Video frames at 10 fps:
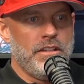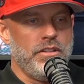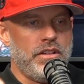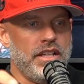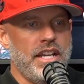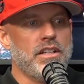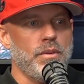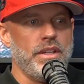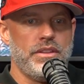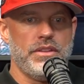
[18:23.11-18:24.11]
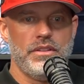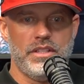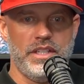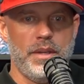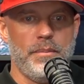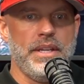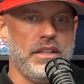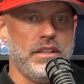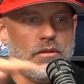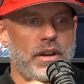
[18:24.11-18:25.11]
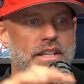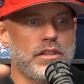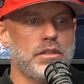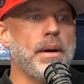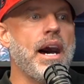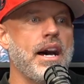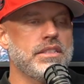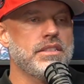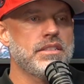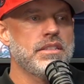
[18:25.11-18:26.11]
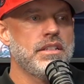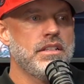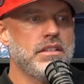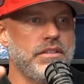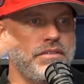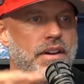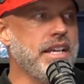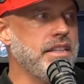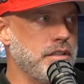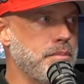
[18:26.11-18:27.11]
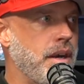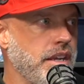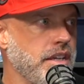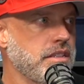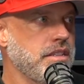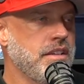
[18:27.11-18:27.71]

to connect with to get me into the right spots to find this product.